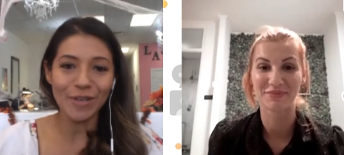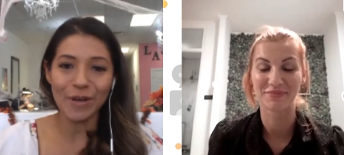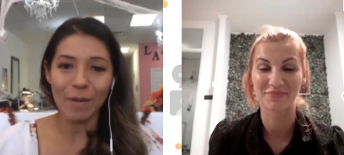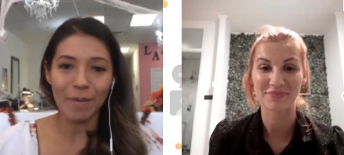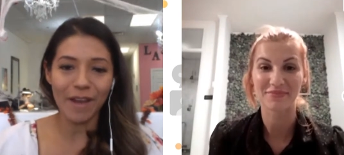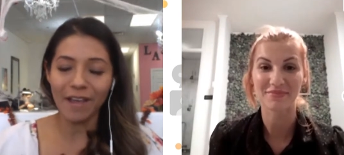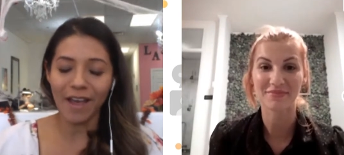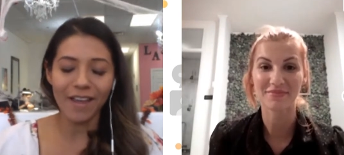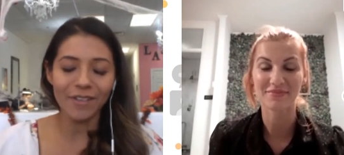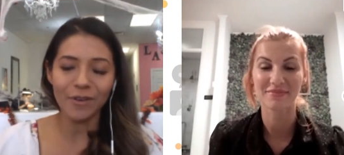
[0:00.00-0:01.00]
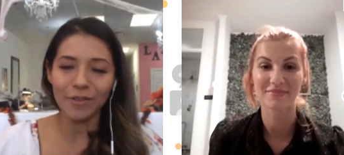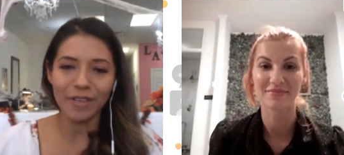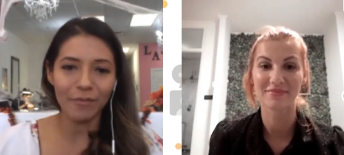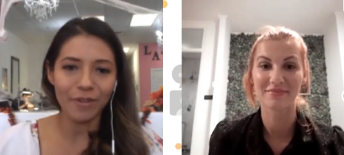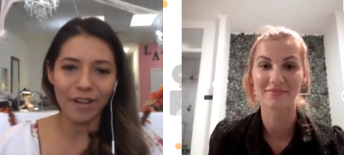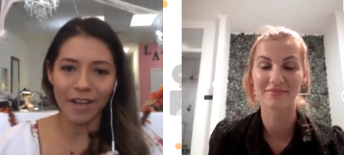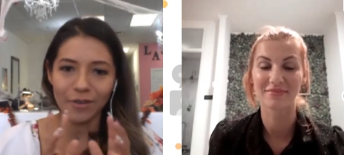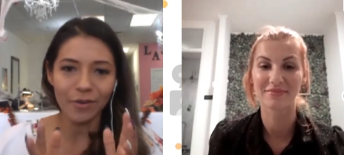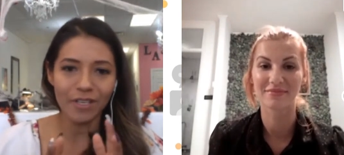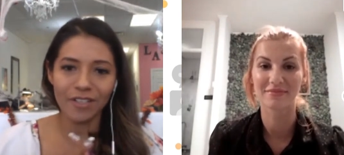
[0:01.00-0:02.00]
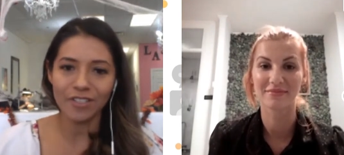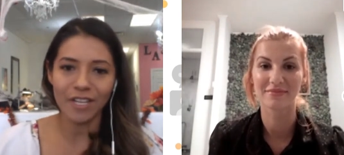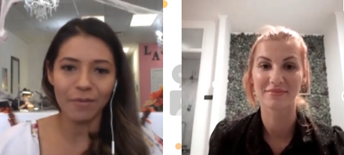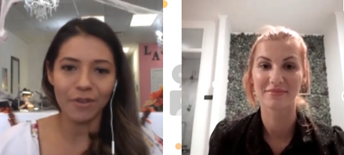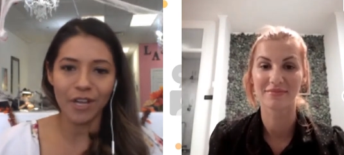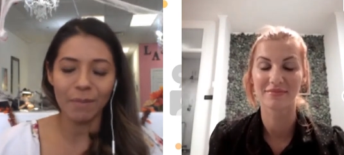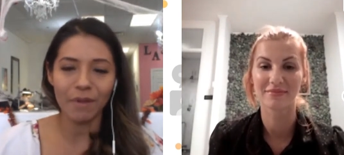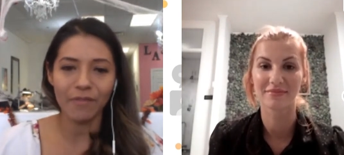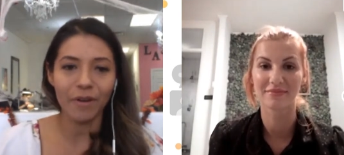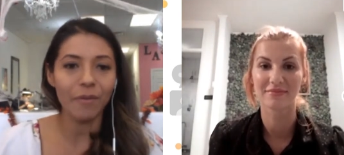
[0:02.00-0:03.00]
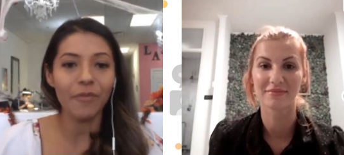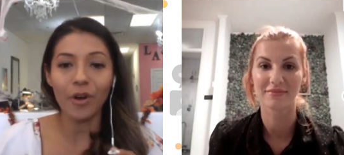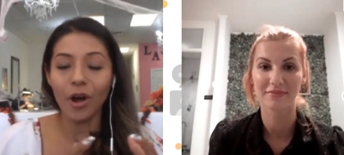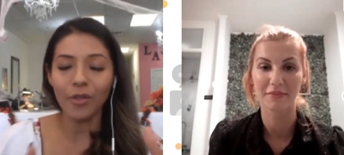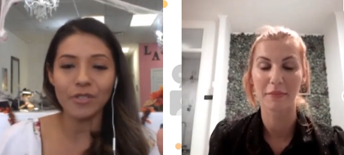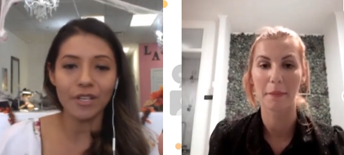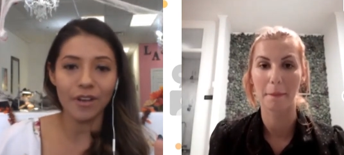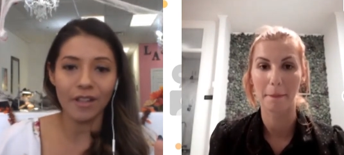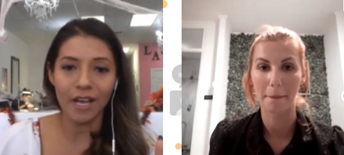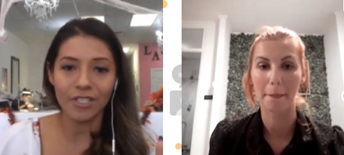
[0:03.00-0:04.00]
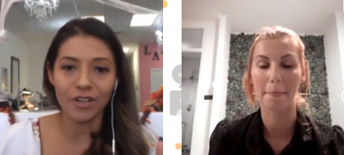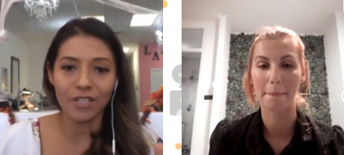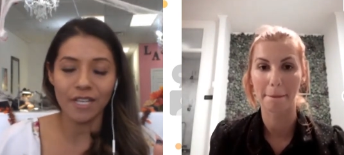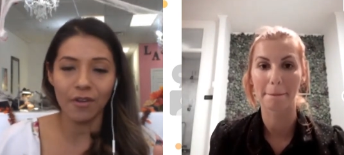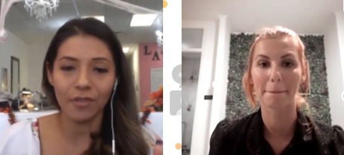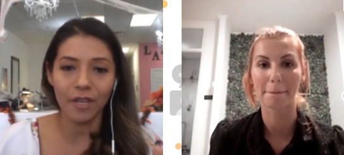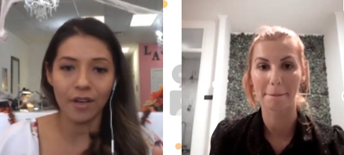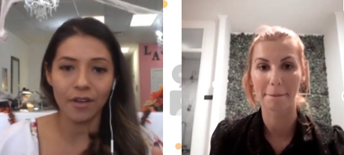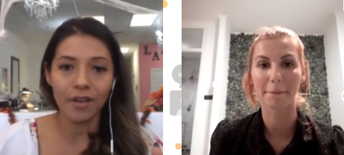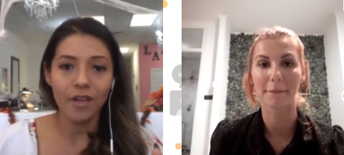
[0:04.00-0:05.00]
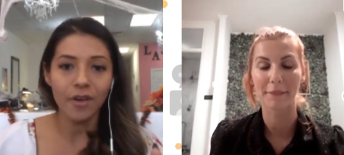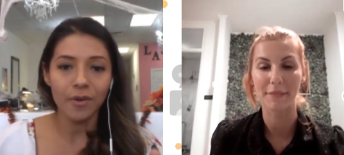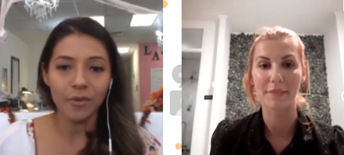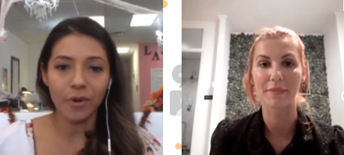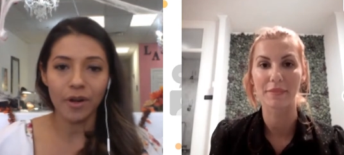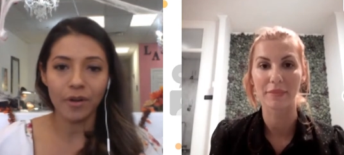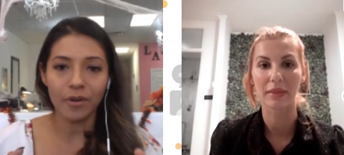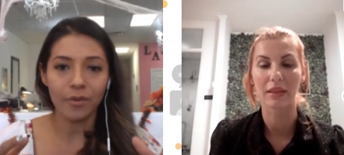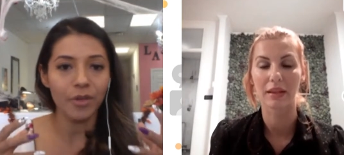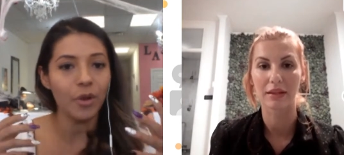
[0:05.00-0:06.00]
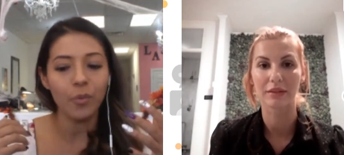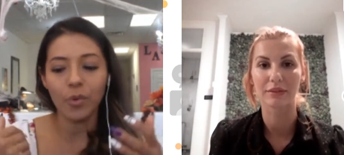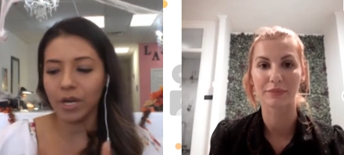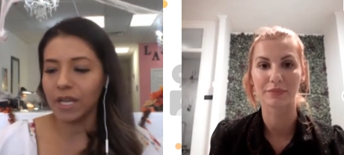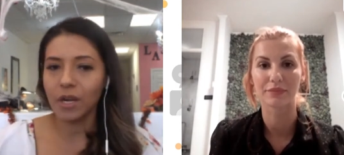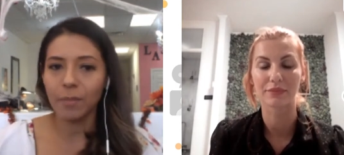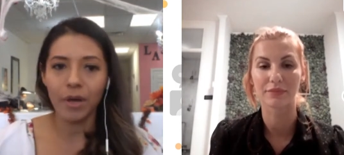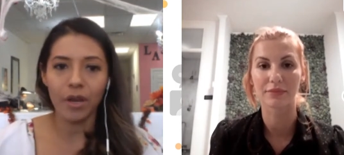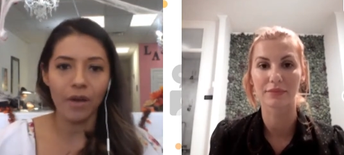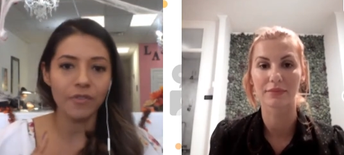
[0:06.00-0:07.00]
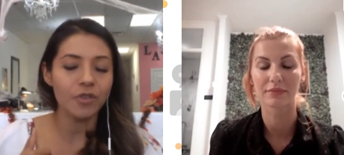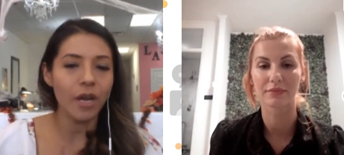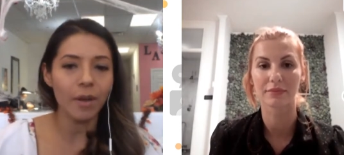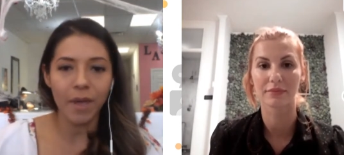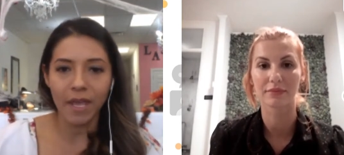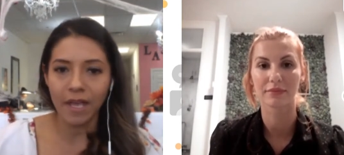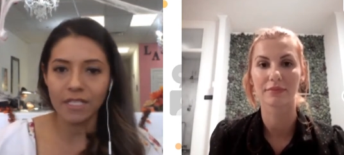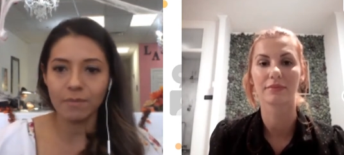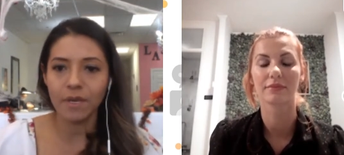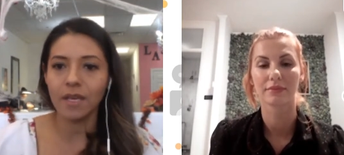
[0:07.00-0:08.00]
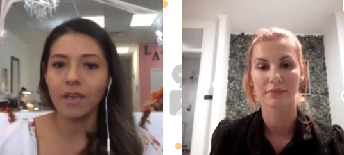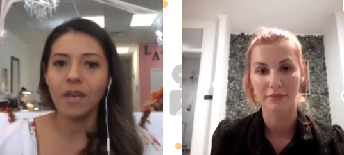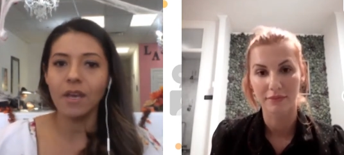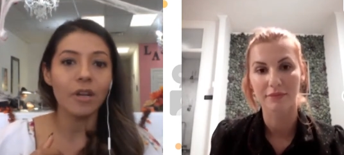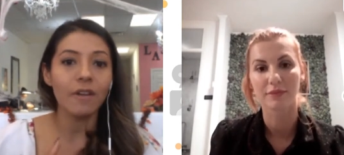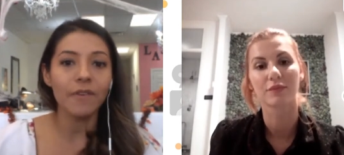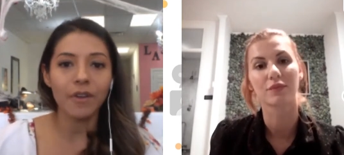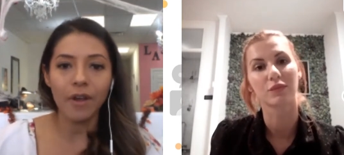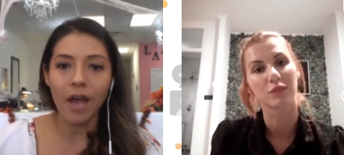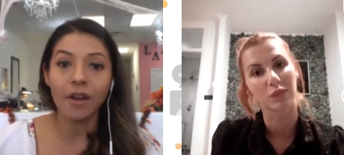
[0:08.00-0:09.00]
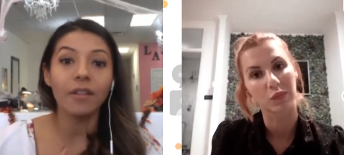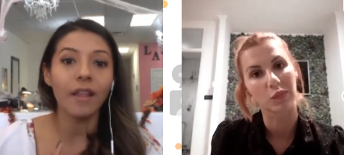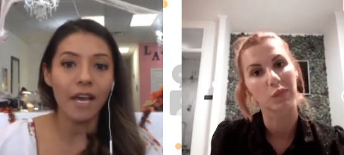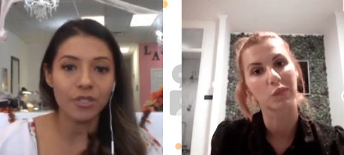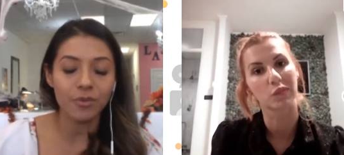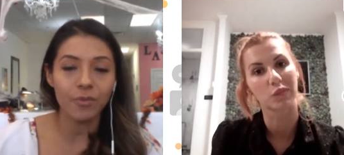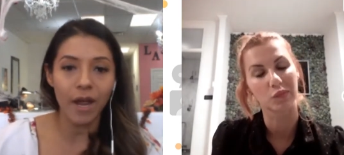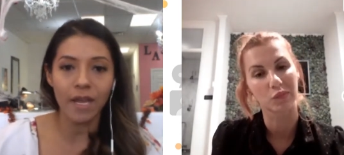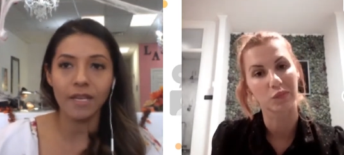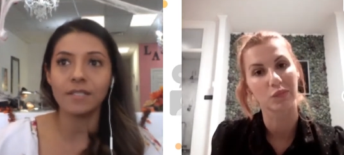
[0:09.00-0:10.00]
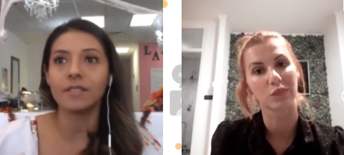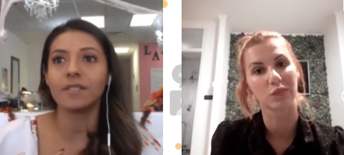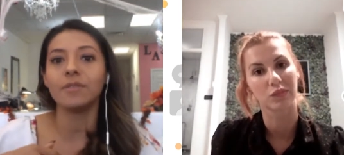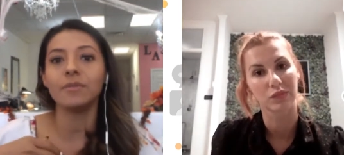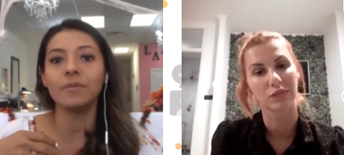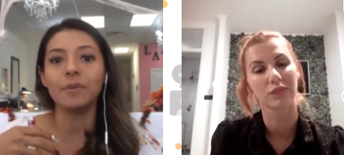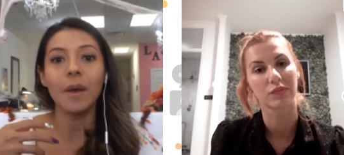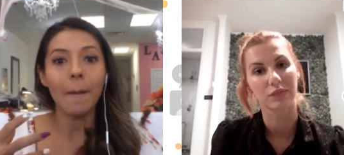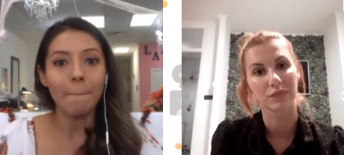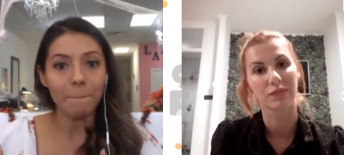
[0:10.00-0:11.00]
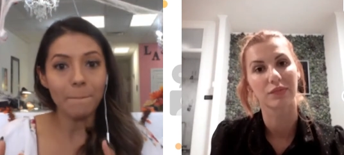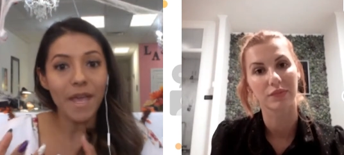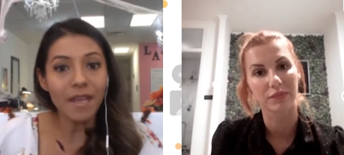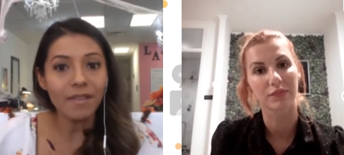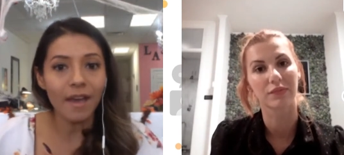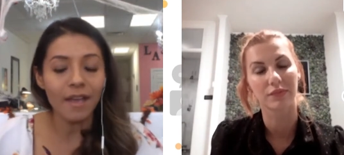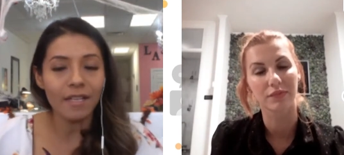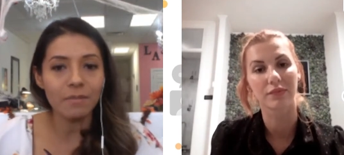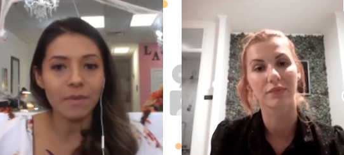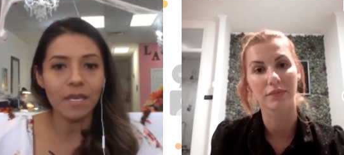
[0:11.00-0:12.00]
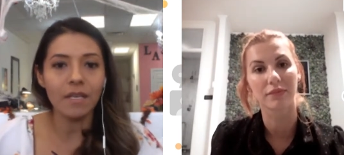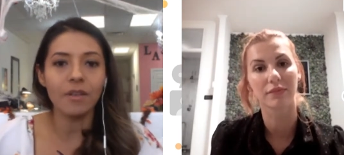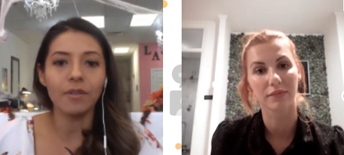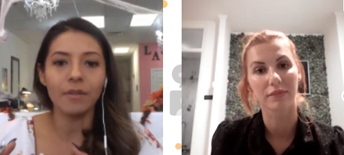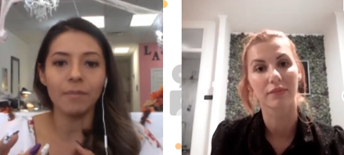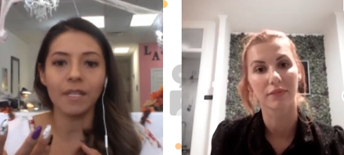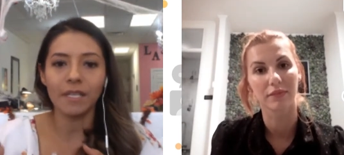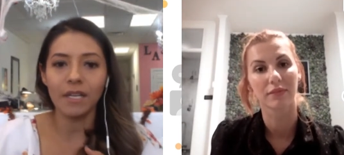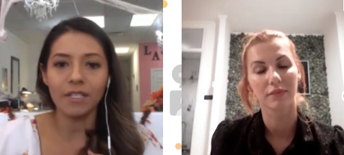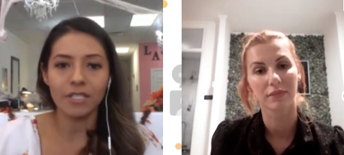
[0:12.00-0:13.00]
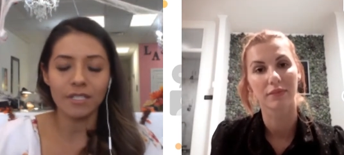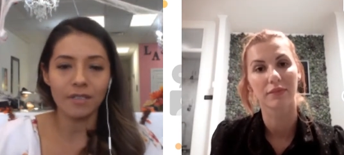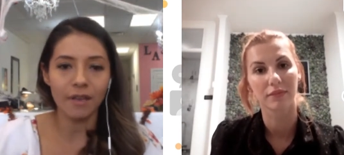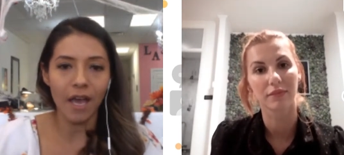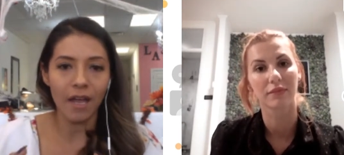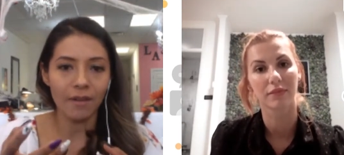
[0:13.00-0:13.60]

Speaker 1: you too. I mean, I totally understand where you're coming from. And for all those other lash artists out there who are, you know, working their butt off, trying to make ends meet, trying to figure out how to lash right to make that ends meet. You know, Martina just